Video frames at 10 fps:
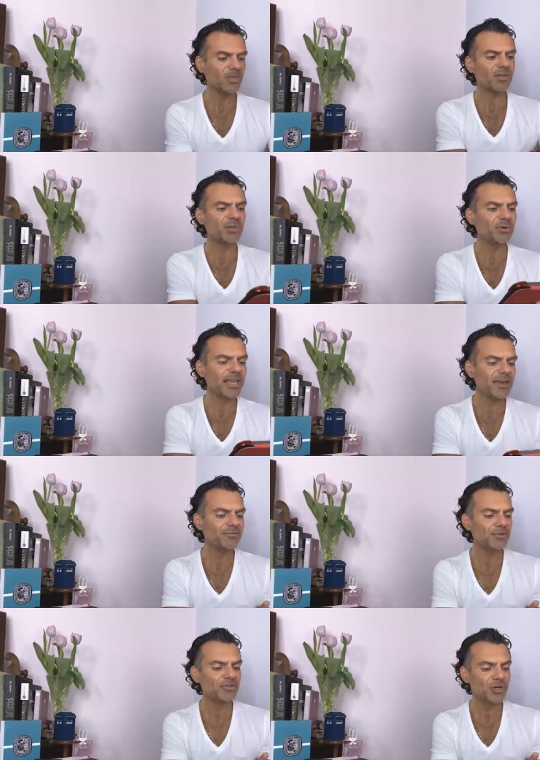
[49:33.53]
We were
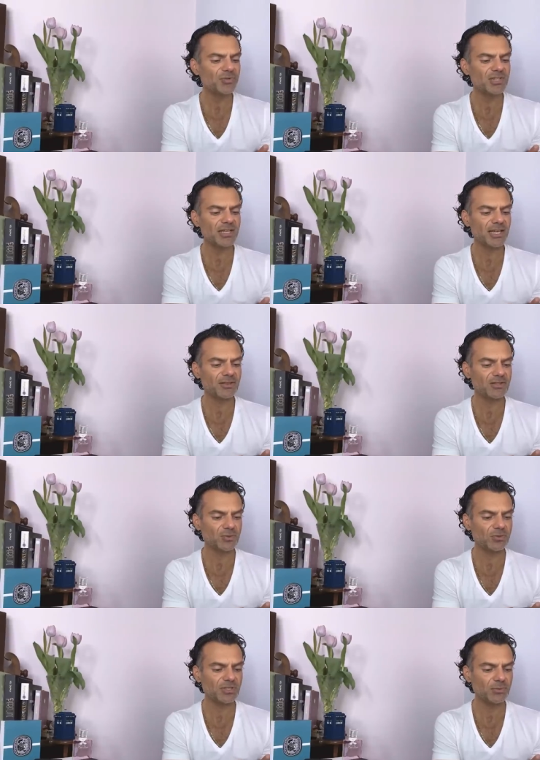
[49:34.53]
careful dosing in the
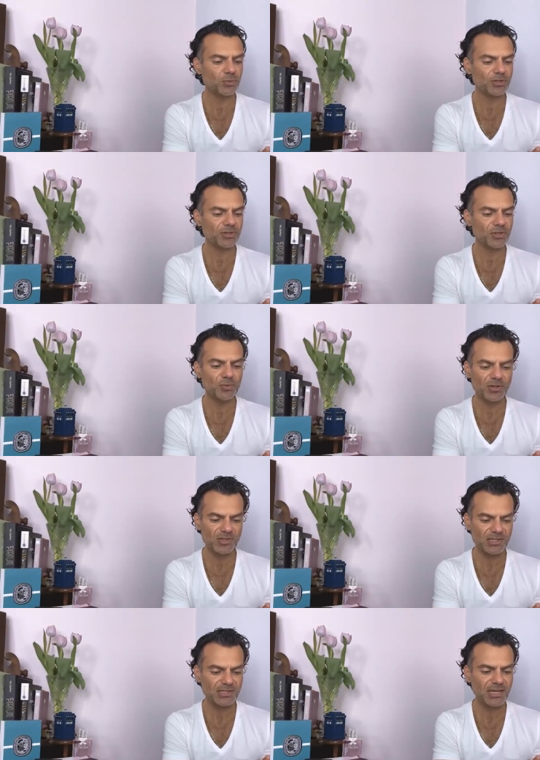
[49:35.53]
salty water
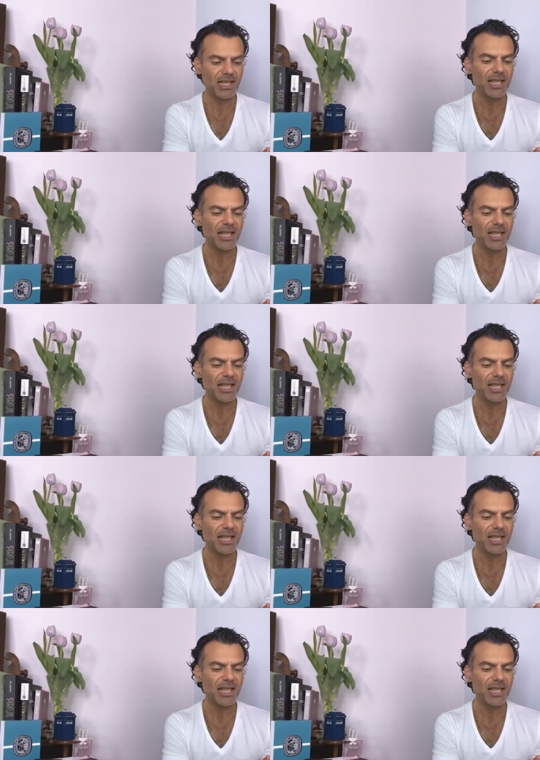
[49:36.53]
nuances.